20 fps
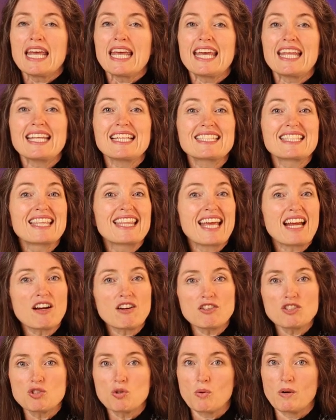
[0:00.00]
It is
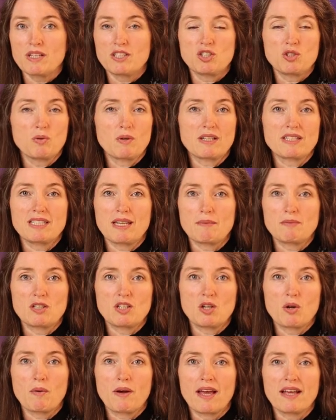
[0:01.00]
their choice to accept a
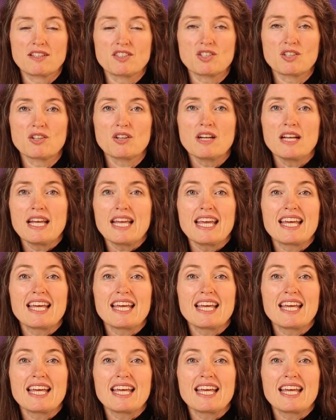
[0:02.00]
no answer.